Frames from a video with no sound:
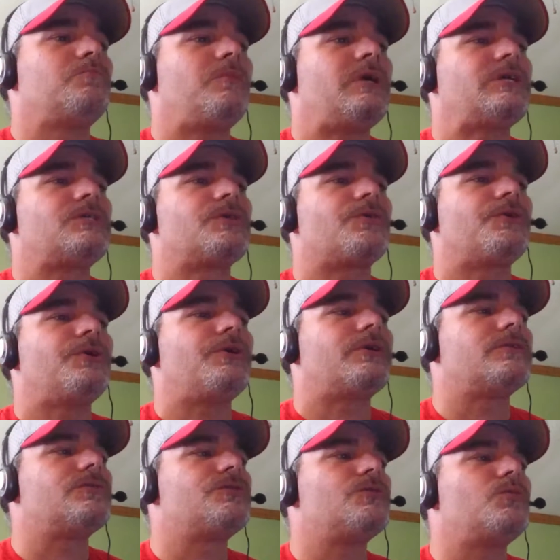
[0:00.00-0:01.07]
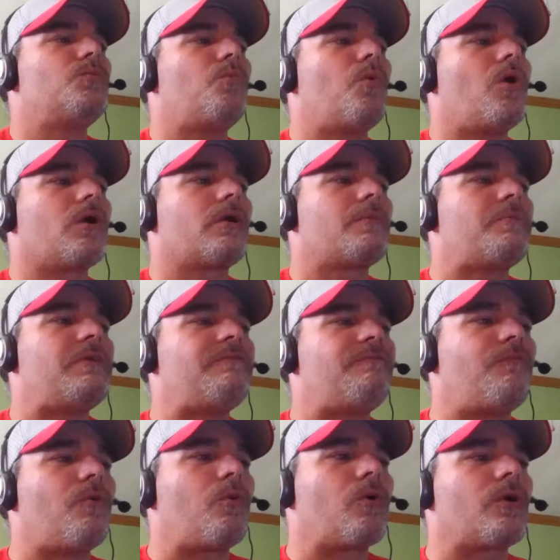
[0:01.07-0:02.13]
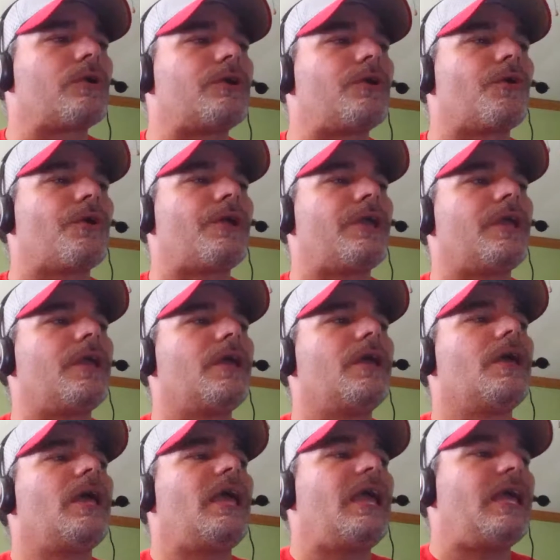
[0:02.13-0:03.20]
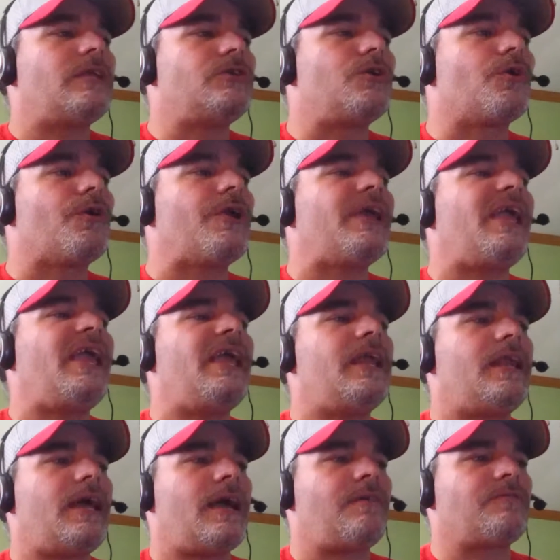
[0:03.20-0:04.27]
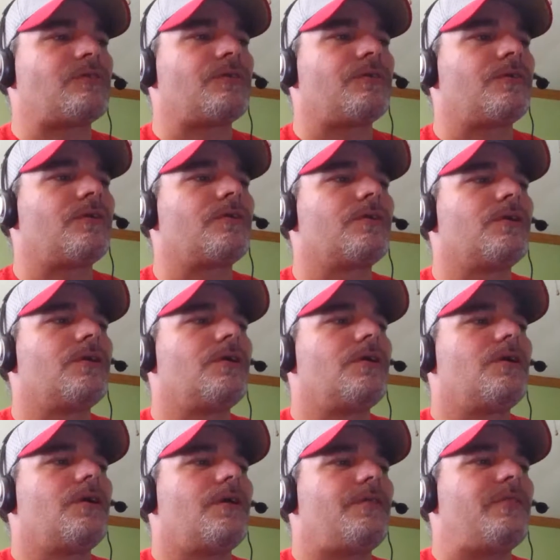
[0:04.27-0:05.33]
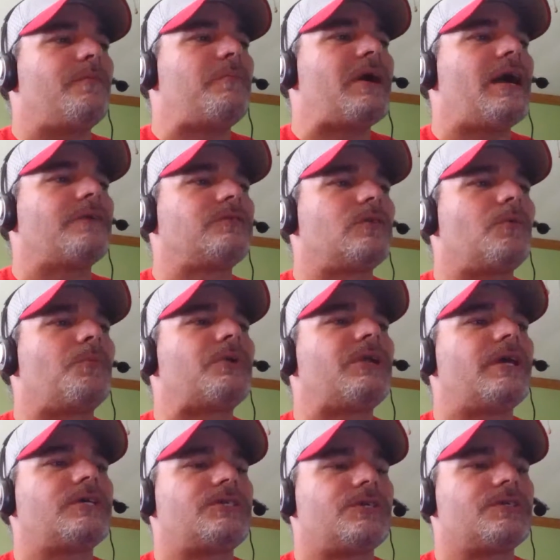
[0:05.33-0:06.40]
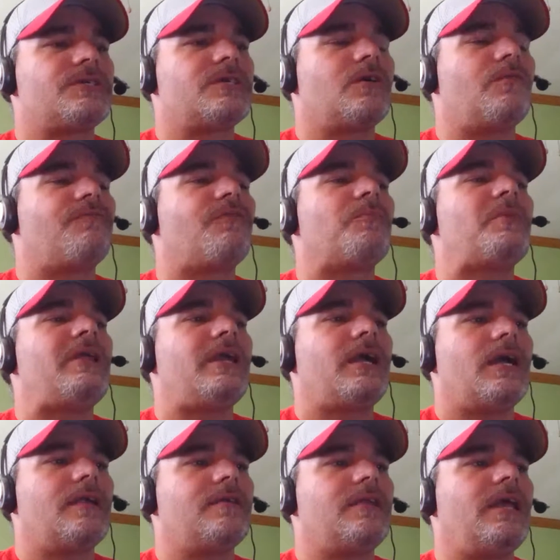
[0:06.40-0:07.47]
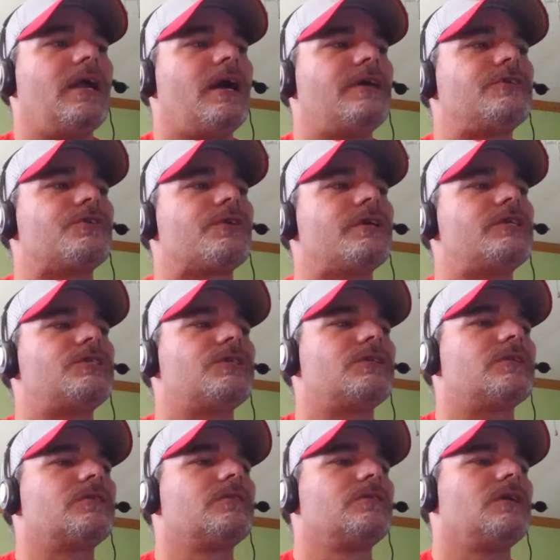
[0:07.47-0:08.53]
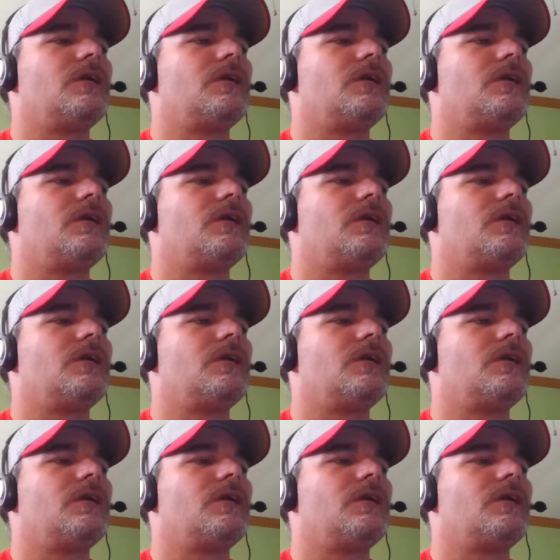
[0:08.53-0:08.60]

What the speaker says: Make sure you consume water before, during and after the bath to protect yourself from any kind of dehydration.